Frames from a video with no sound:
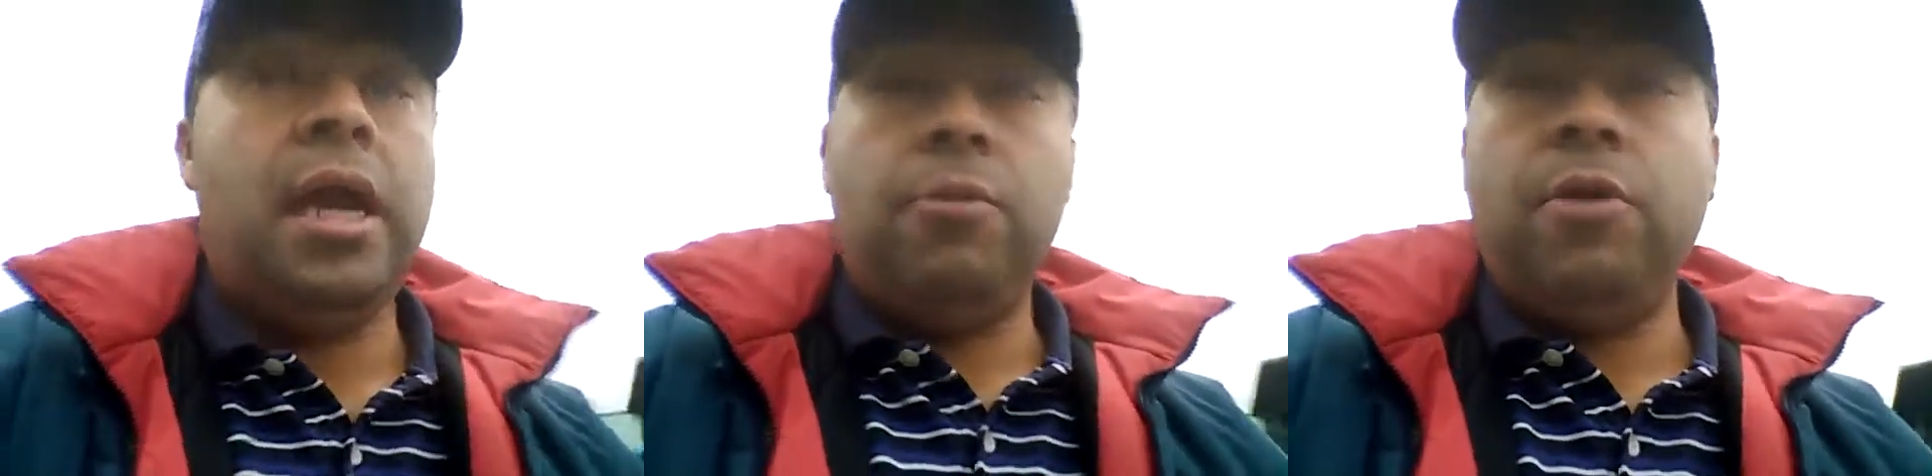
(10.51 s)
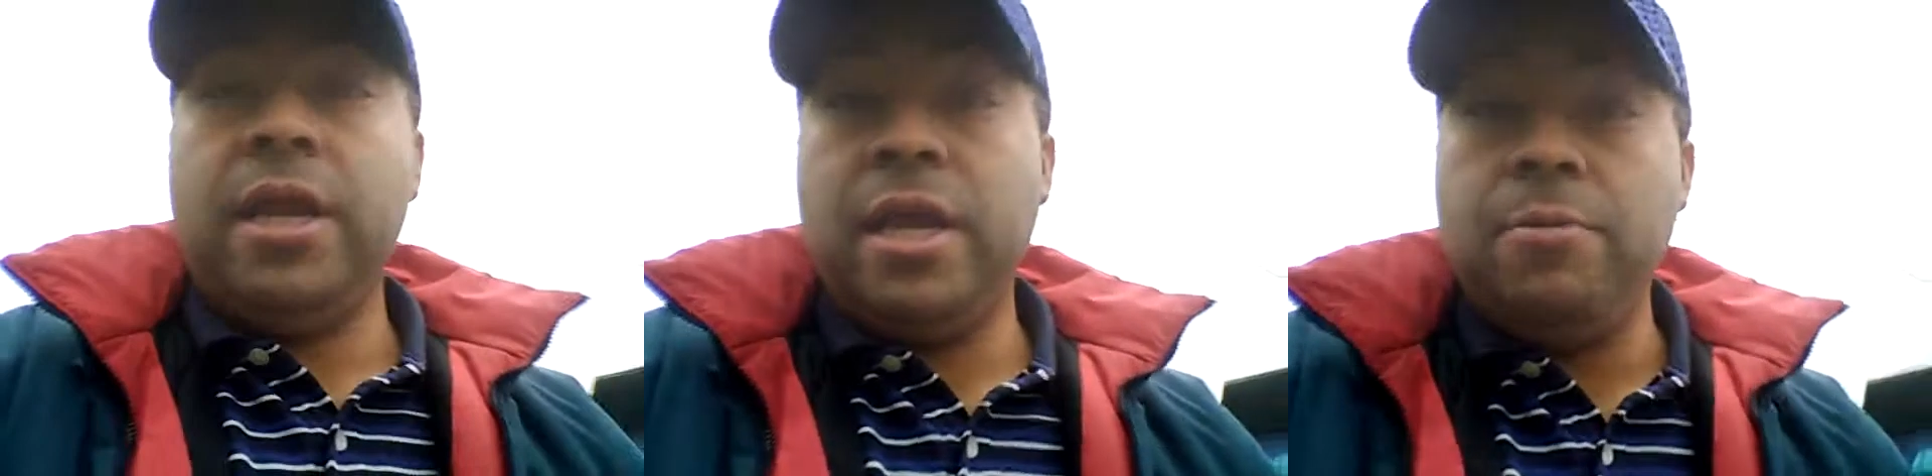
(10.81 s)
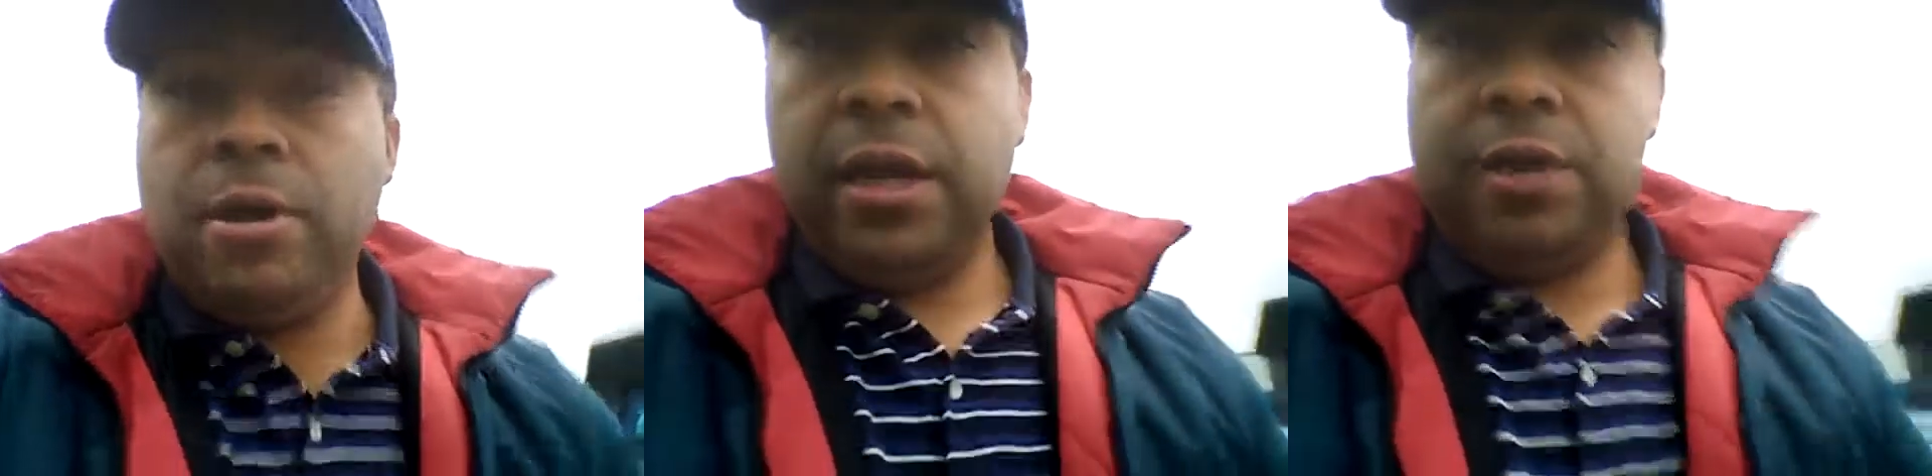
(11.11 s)
I want to give
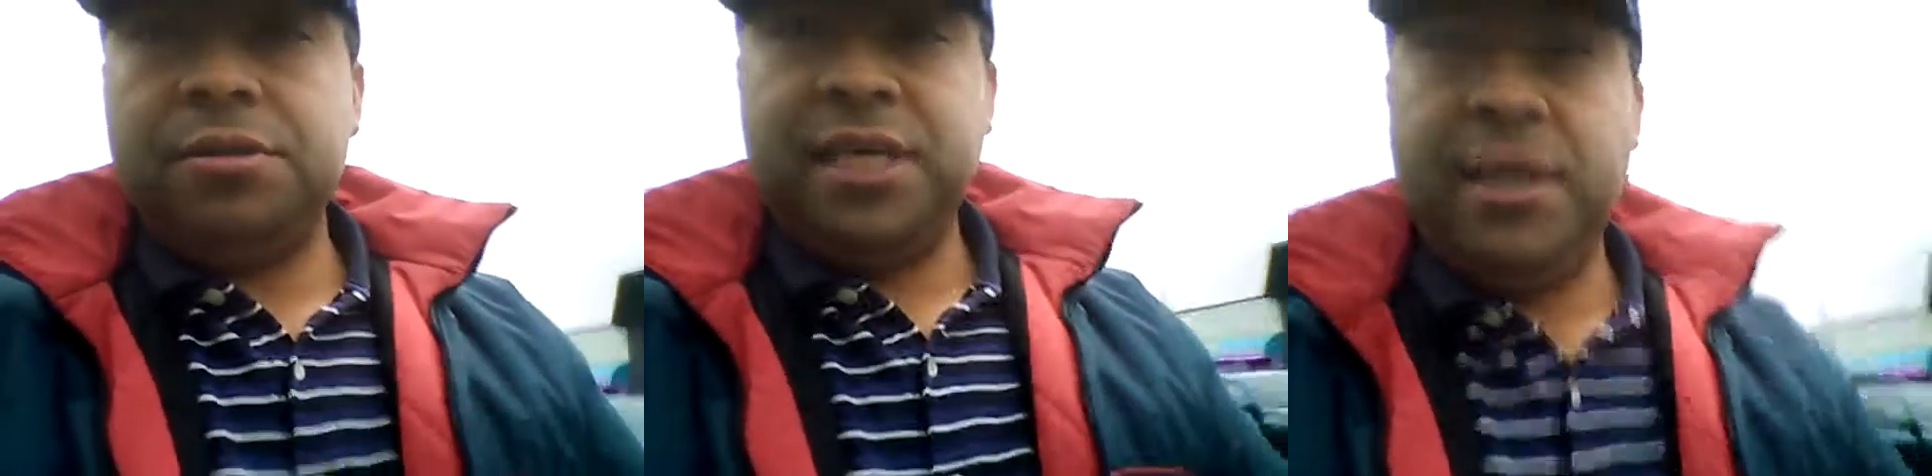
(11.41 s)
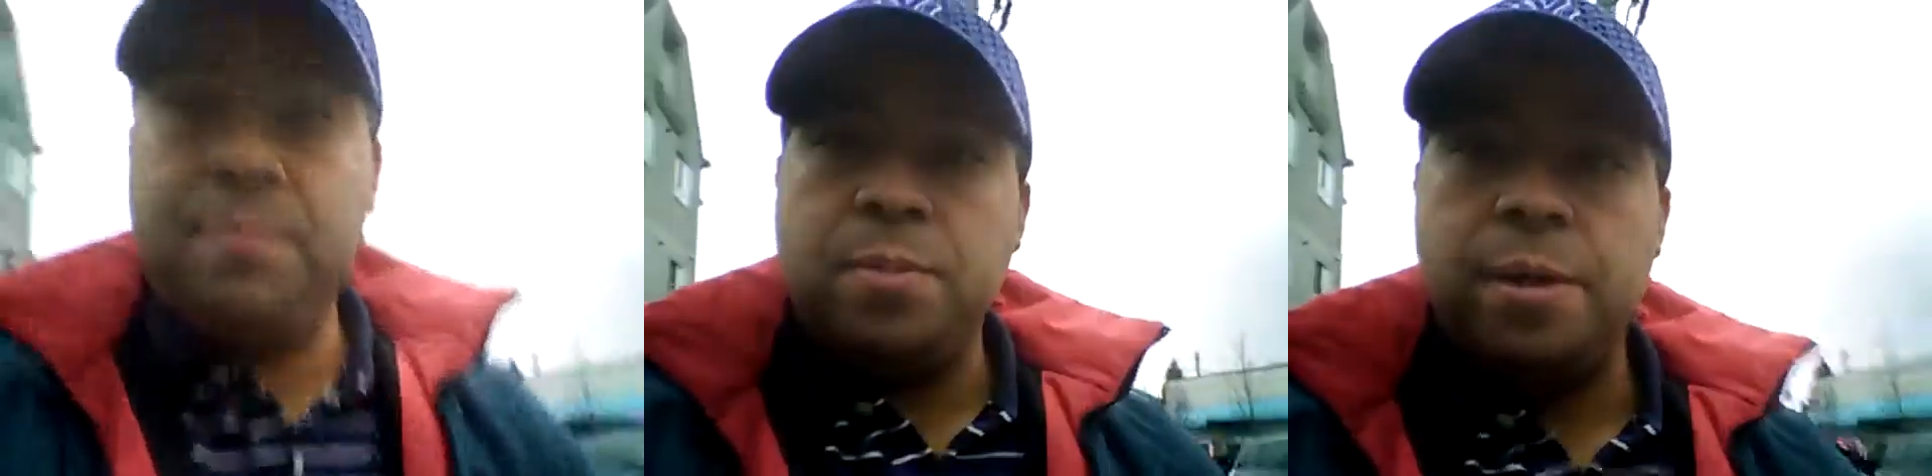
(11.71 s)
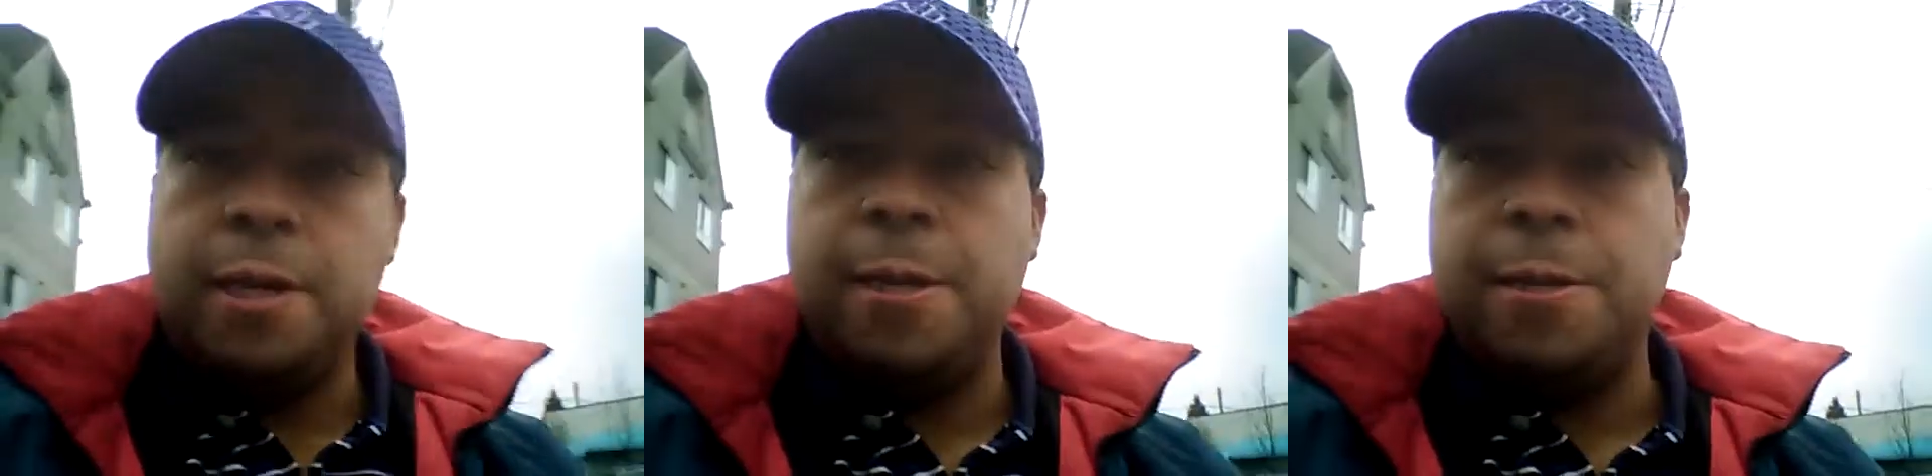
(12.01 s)
you a little tip.
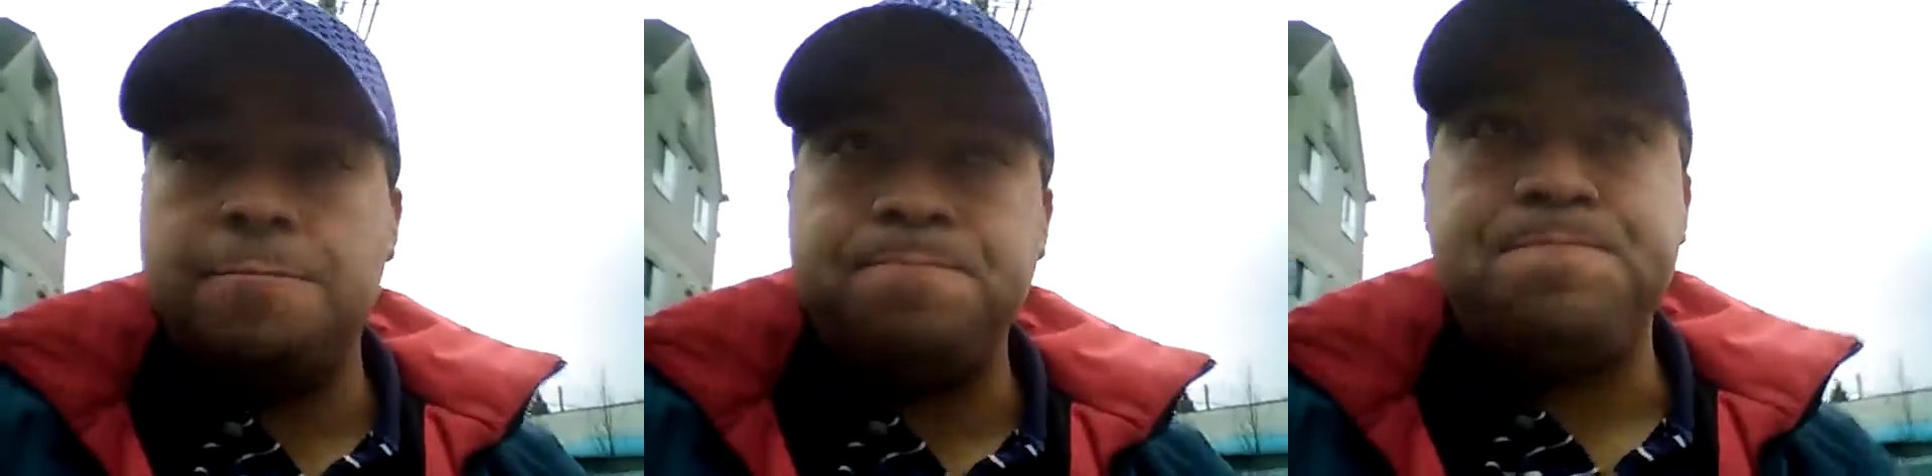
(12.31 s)
I